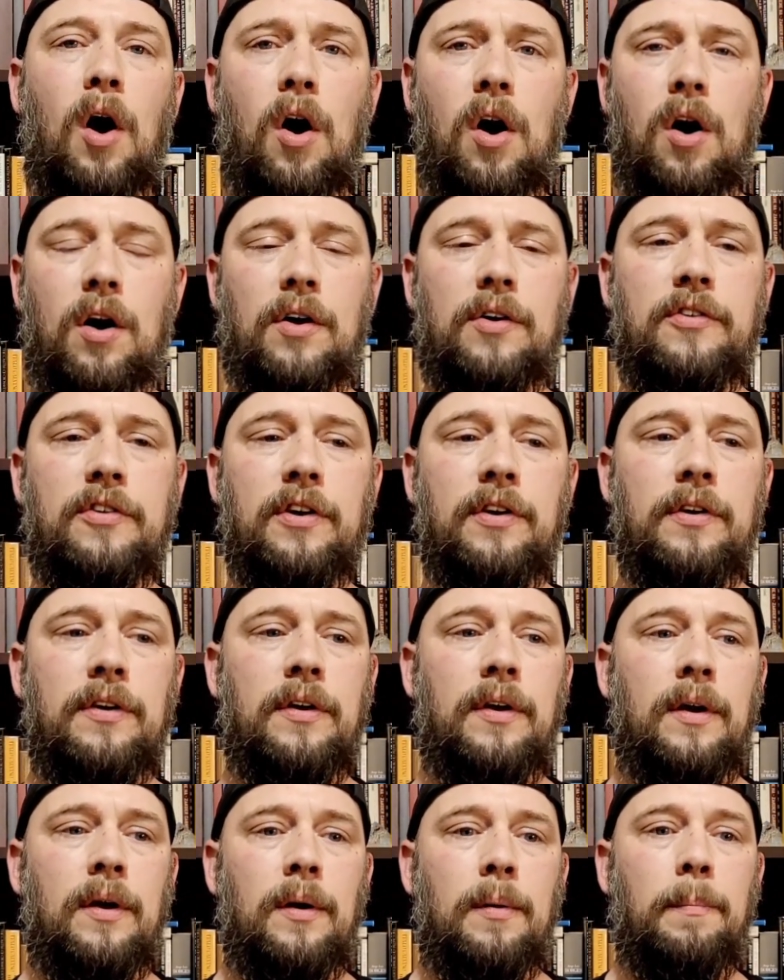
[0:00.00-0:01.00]
art,
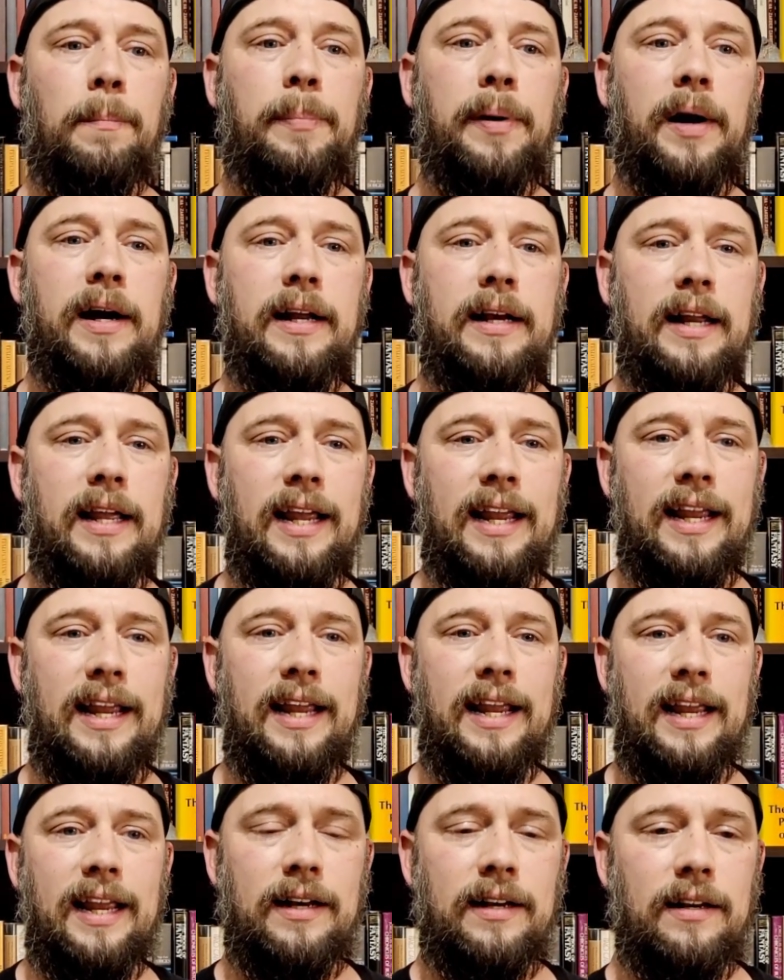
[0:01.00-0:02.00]
but
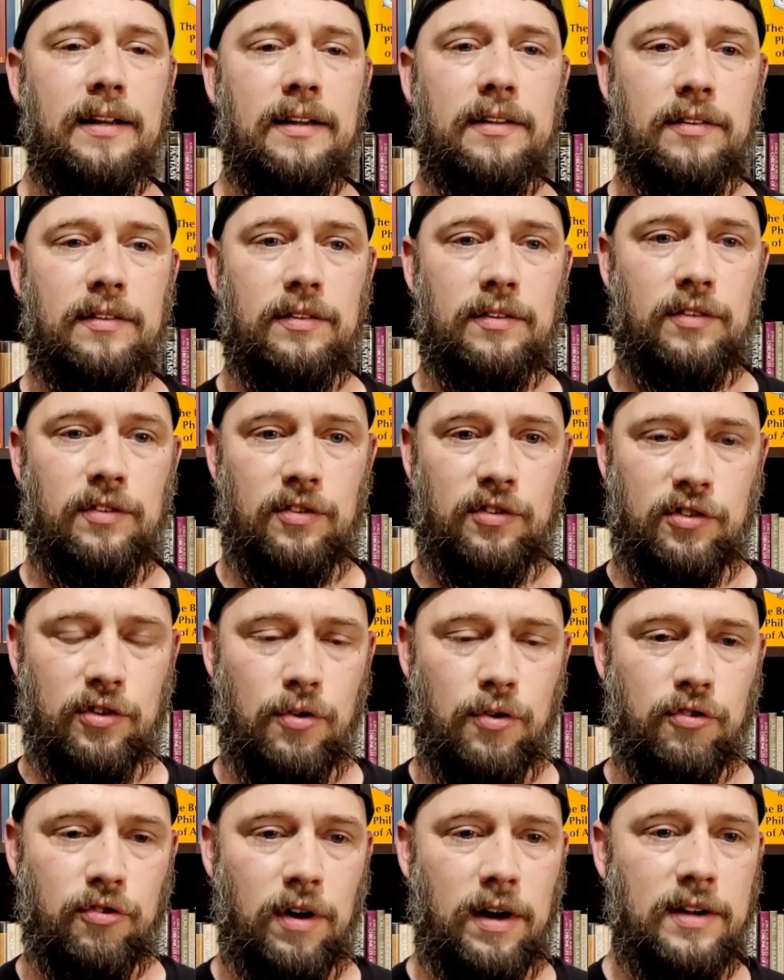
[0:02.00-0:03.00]
in
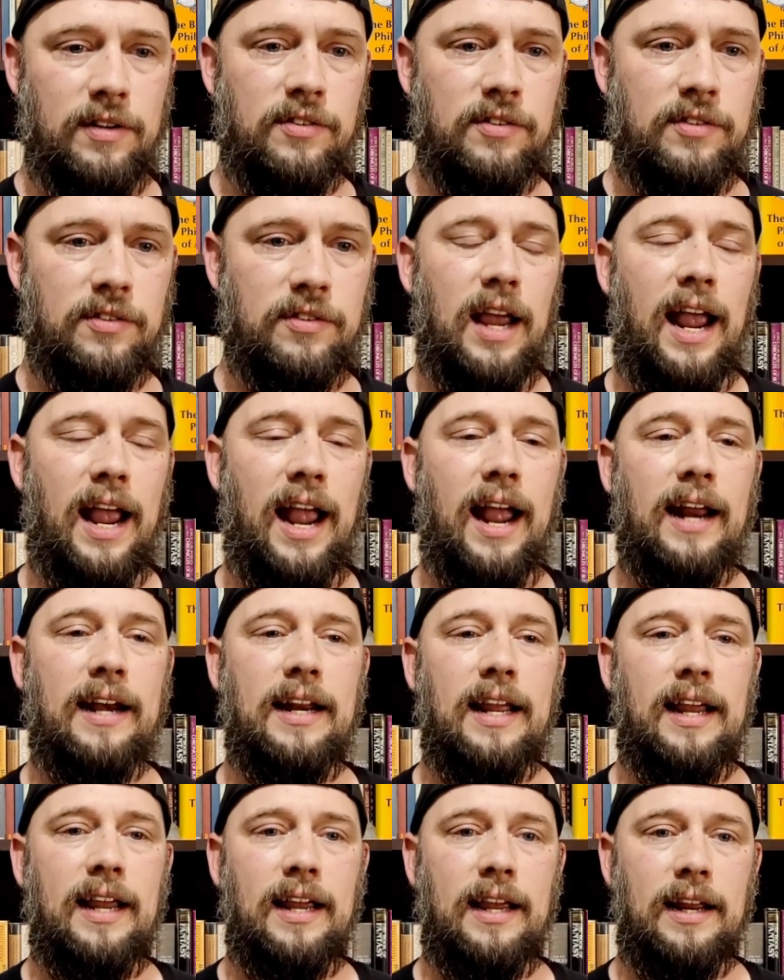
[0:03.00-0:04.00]
sutras
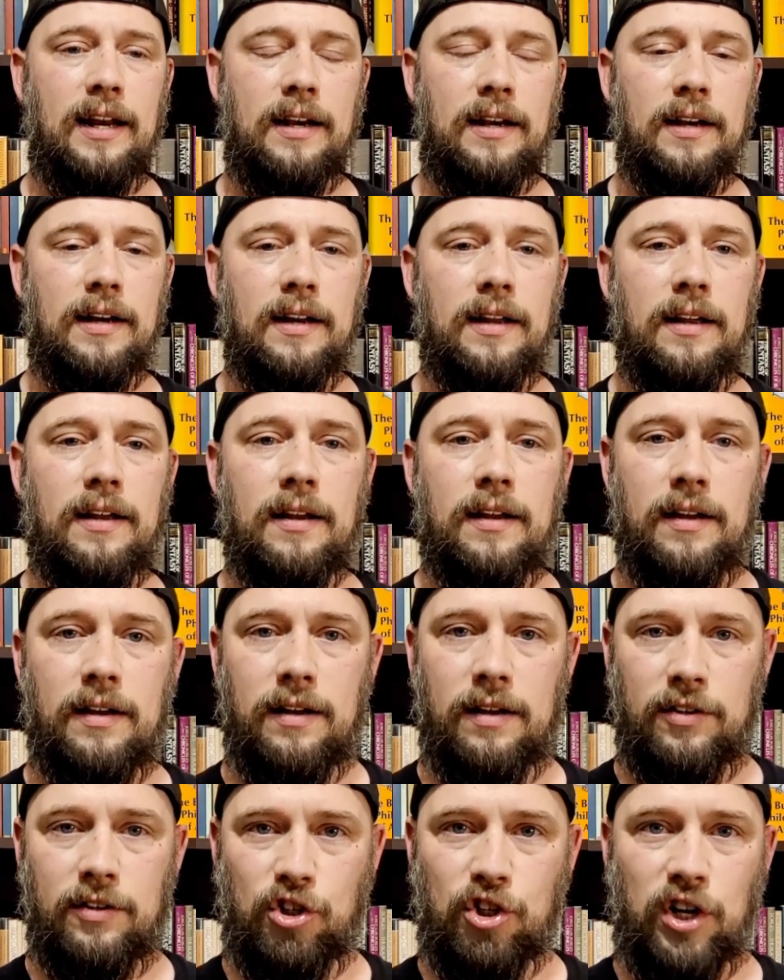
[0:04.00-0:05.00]
and in
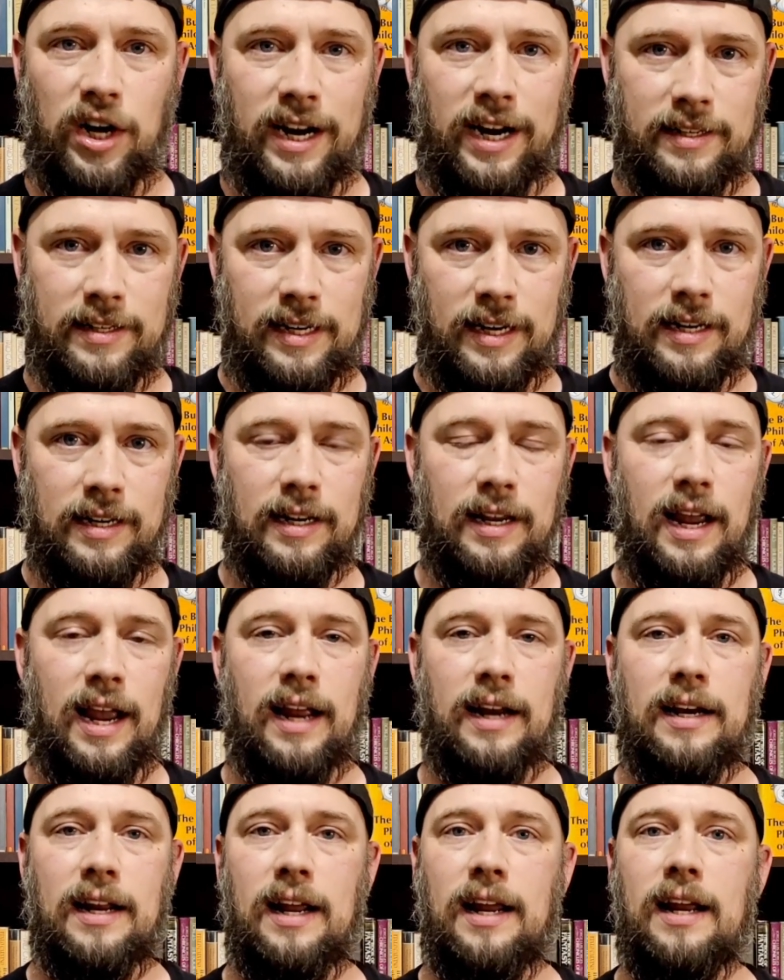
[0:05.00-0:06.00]
chanting
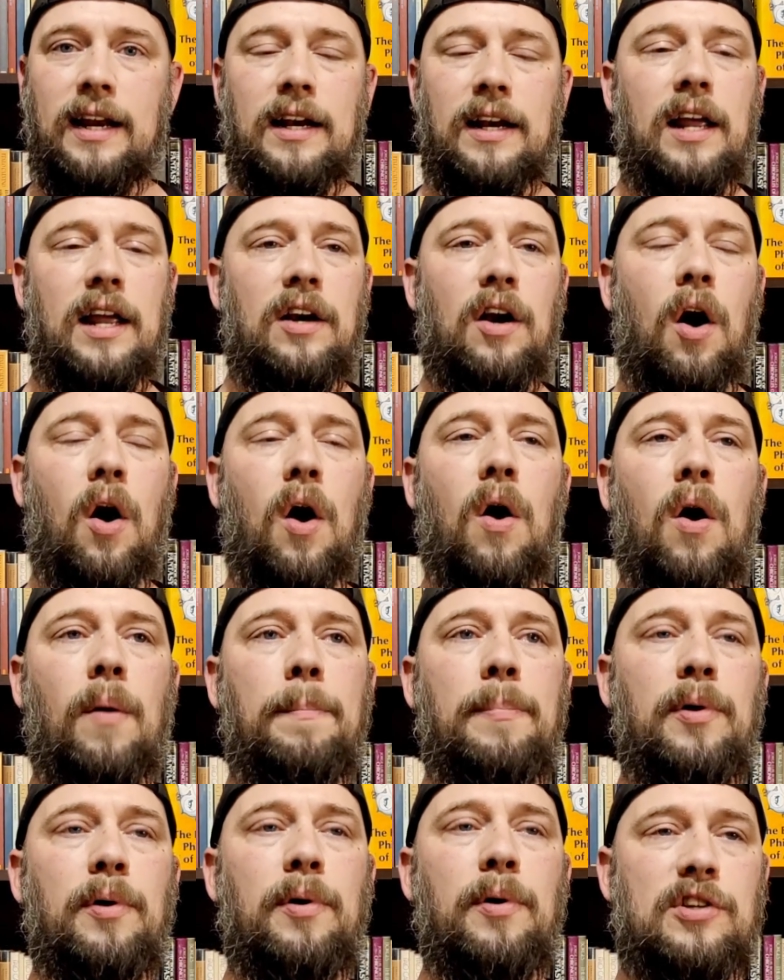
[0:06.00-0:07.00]
and in all
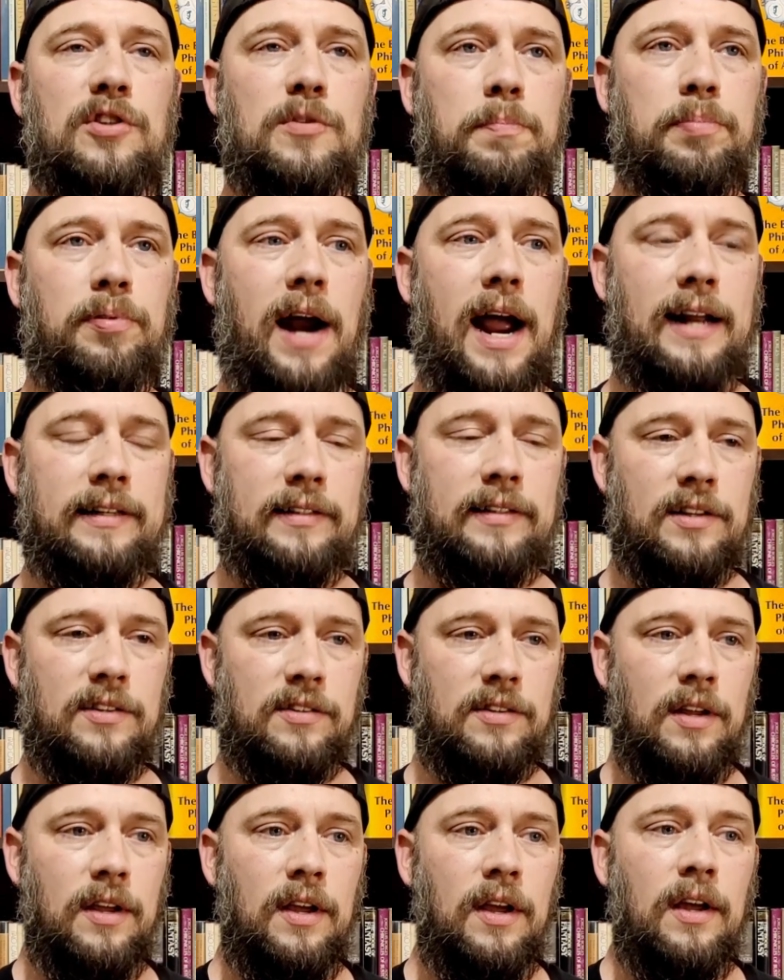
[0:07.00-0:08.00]
Buddhist
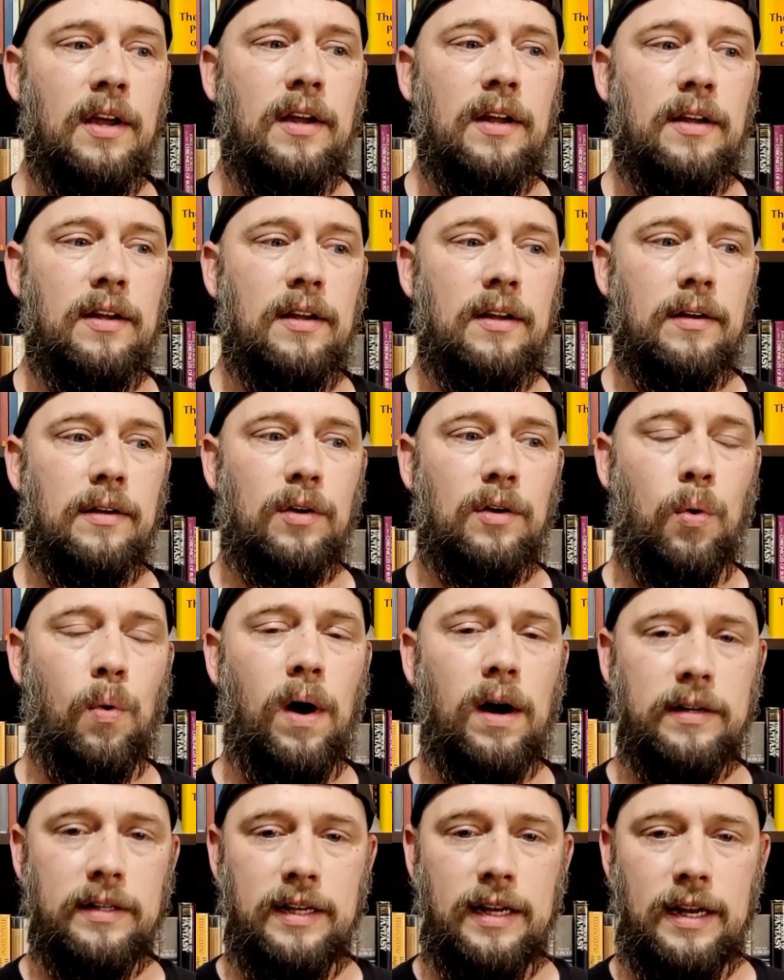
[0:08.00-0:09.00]
practice.
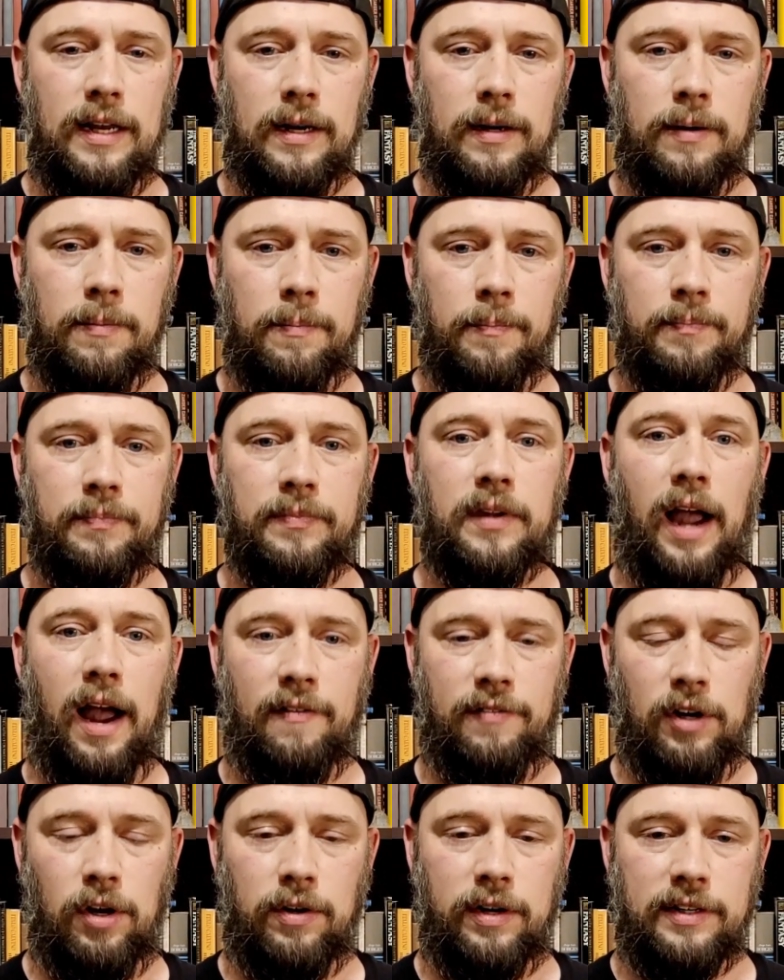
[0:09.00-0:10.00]
Quan Yin,
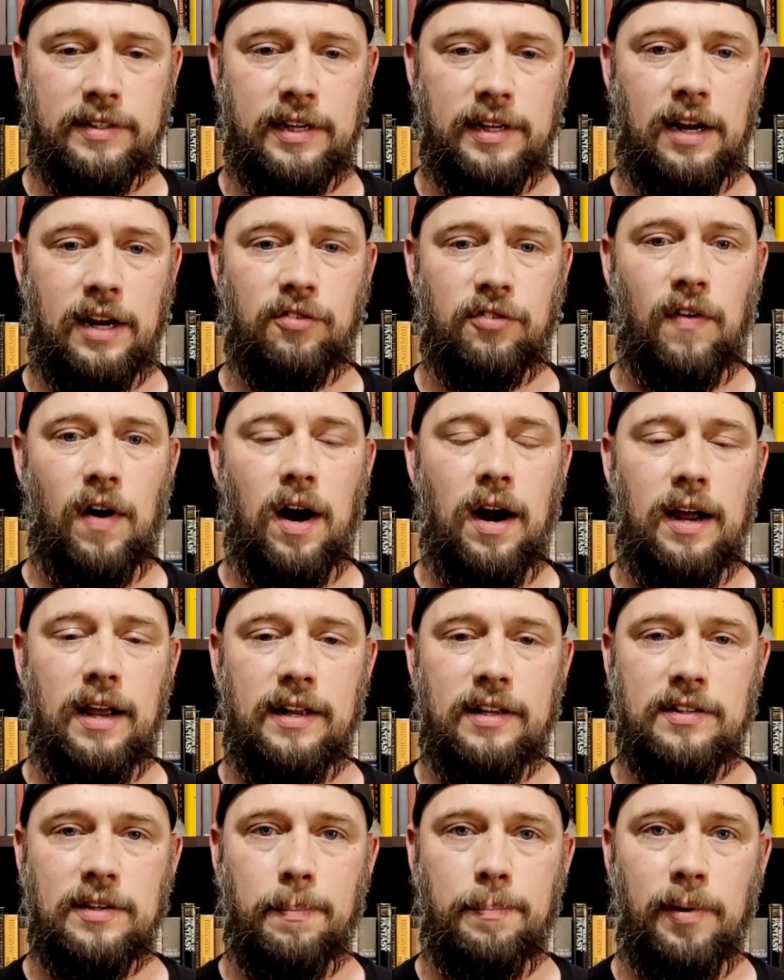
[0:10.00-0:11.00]
Avalokiteshvara,
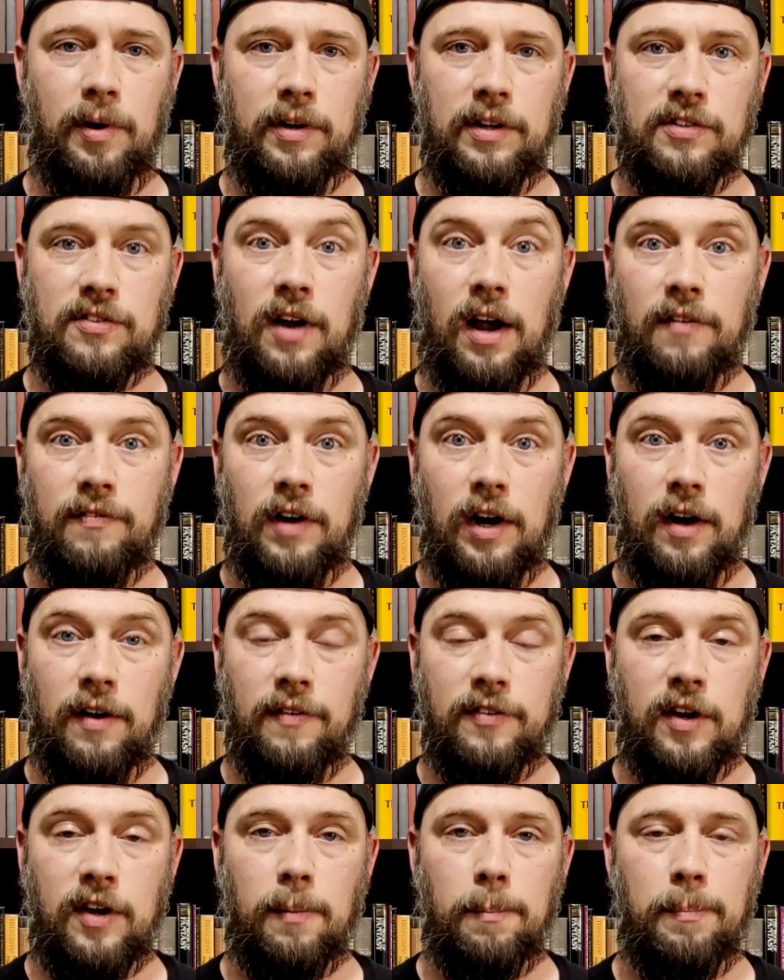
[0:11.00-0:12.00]
is a bodhisattva
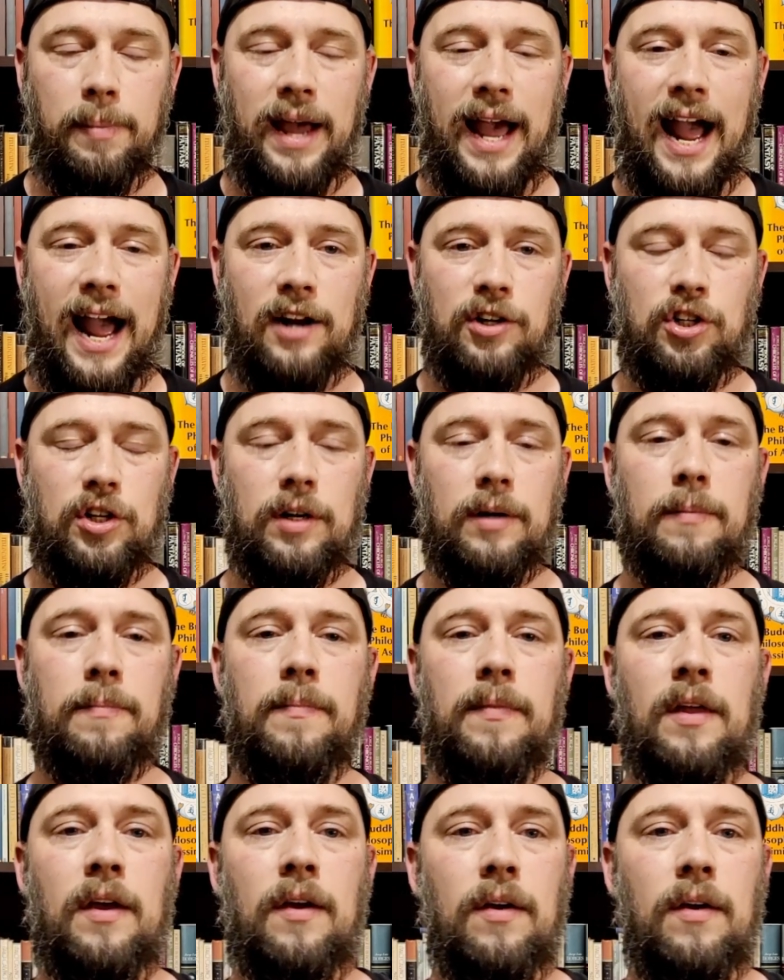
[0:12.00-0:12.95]
of compassion,